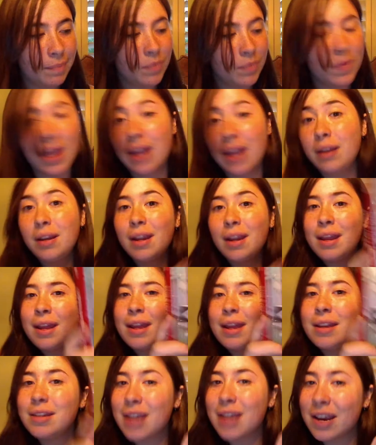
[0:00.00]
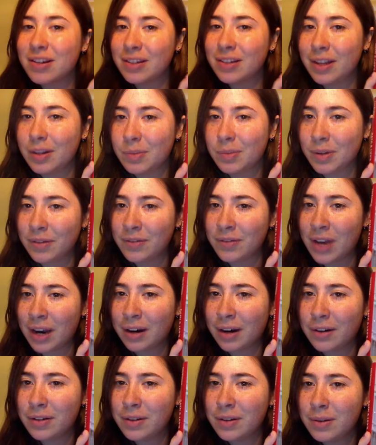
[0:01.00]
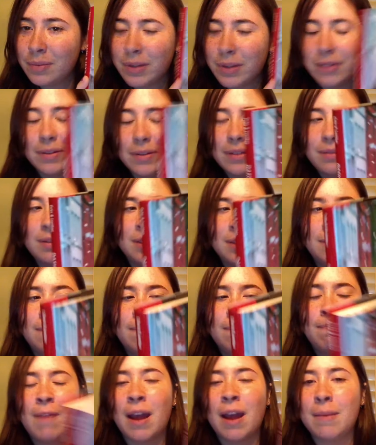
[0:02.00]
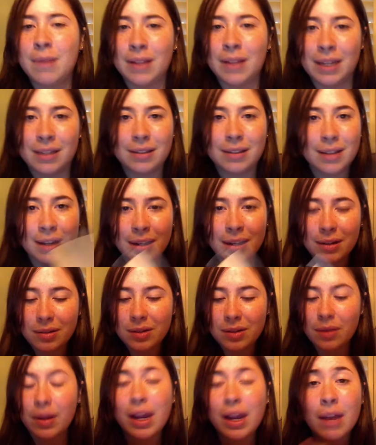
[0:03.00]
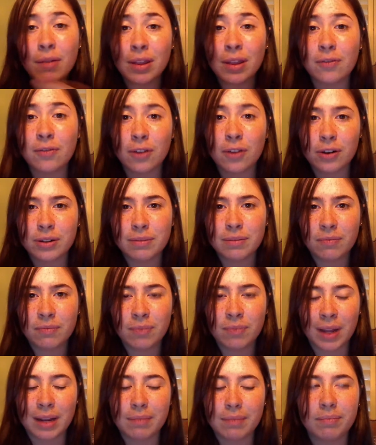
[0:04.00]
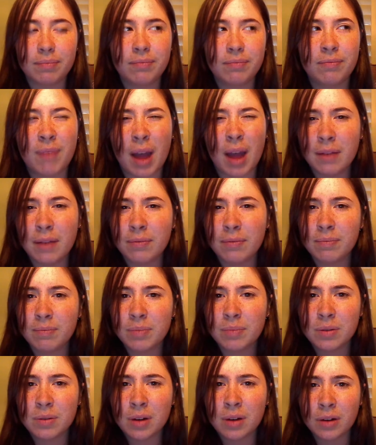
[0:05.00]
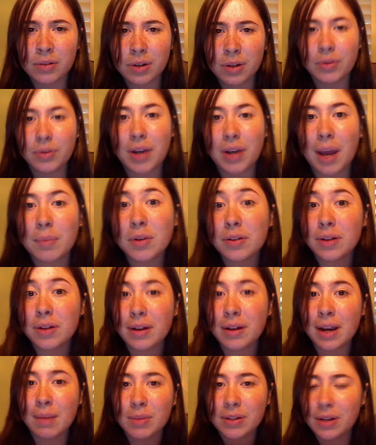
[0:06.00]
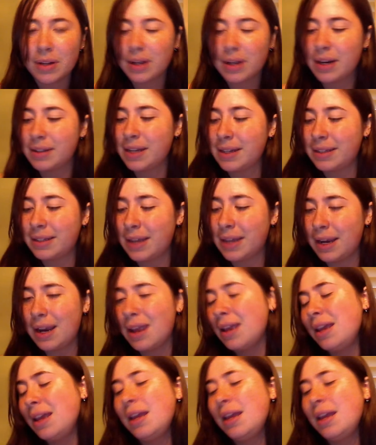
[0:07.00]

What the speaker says: Then Dash and Lily's Book of Dares, which was just fabulous, and so I read the first 5 or so chapters on Amazon, as I said.